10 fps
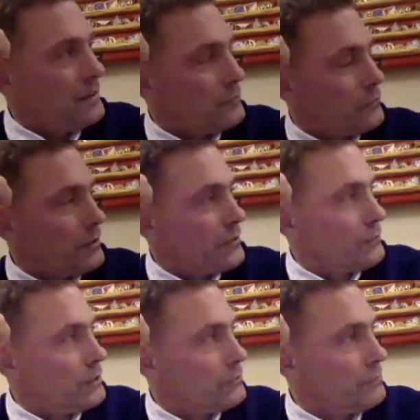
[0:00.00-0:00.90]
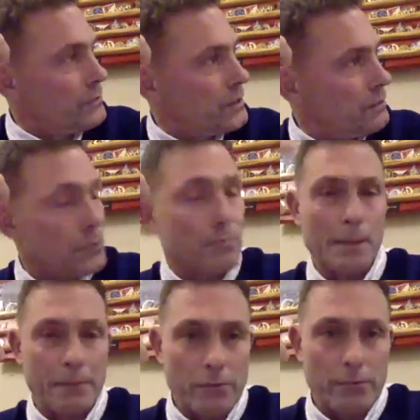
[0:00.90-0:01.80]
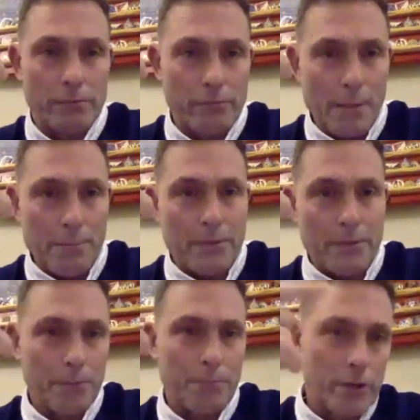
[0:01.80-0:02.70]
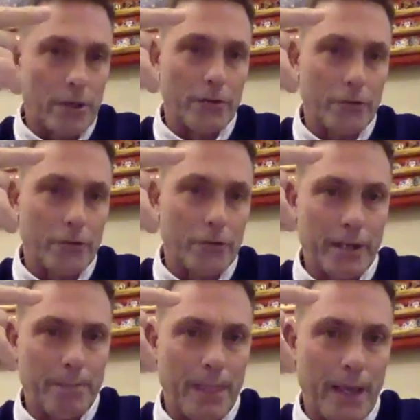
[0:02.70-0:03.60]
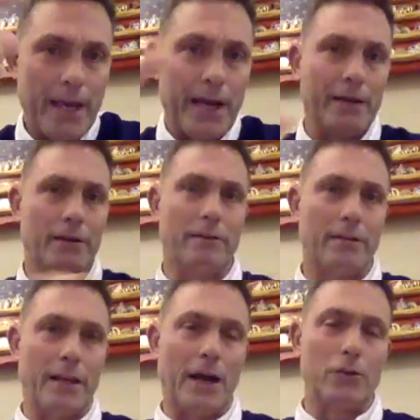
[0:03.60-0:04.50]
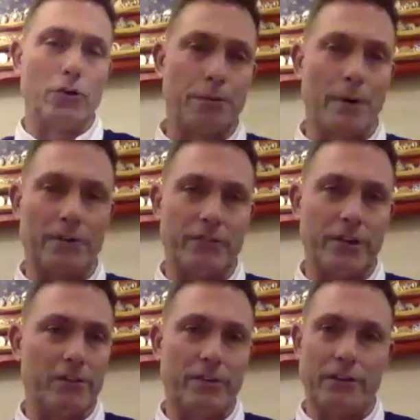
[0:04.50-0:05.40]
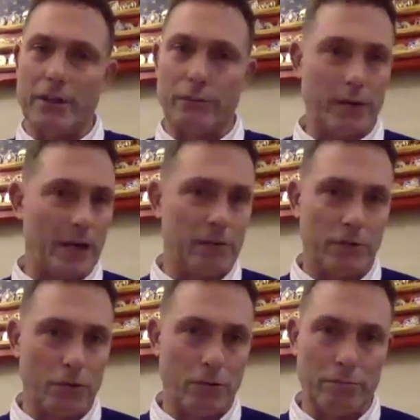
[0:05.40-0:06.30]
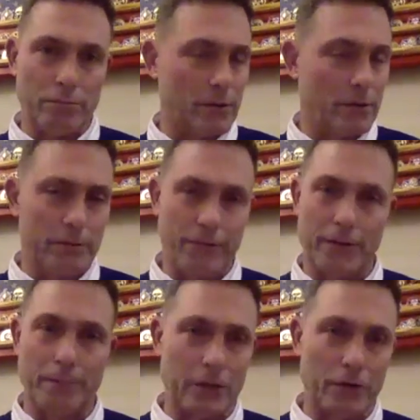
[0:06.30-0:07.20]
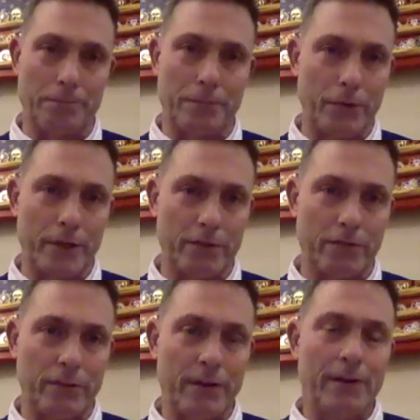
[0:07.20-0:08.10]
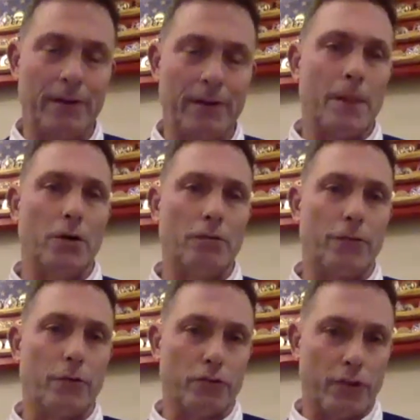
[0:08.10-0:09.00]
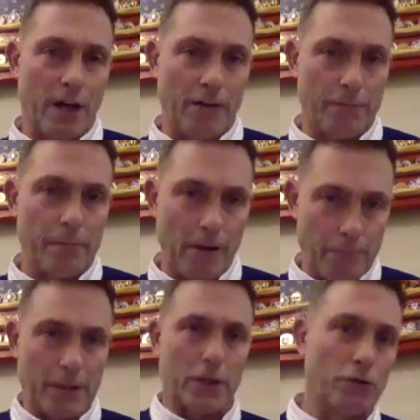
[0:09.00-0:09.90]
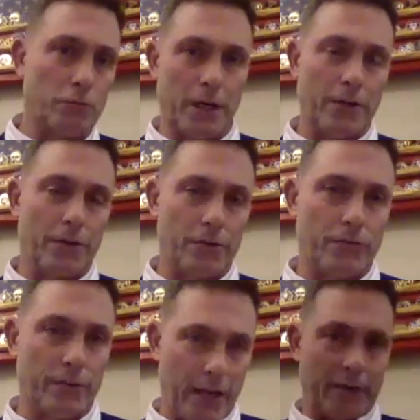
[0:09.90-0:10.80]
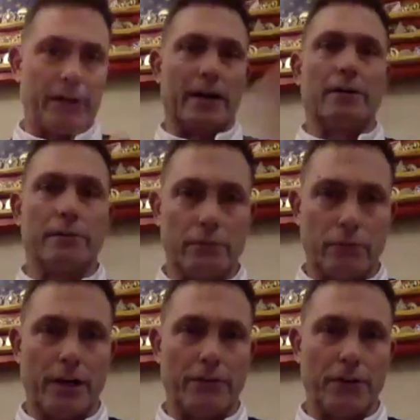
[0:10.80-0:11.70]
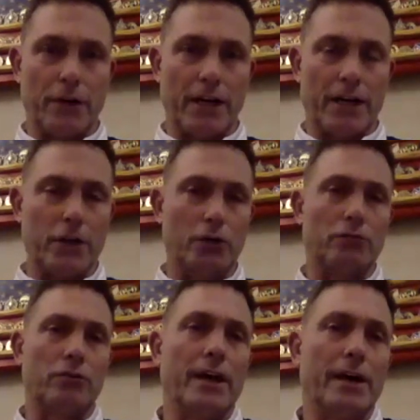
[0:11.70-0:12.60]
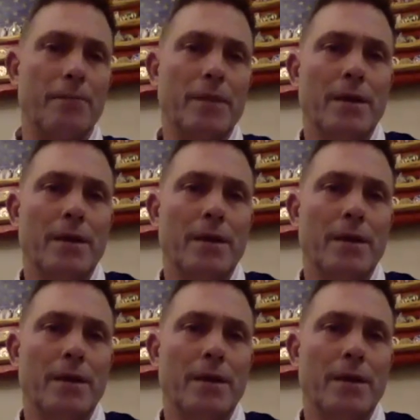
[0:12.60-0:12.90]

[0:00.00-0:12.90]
Trying to think what else we did. We're prepping to rapid deploy another unit, and the outload process, everything we got to do, the fundamental components. Fortunately, I've been coached by others, and I've got to try to figure out how to coach them.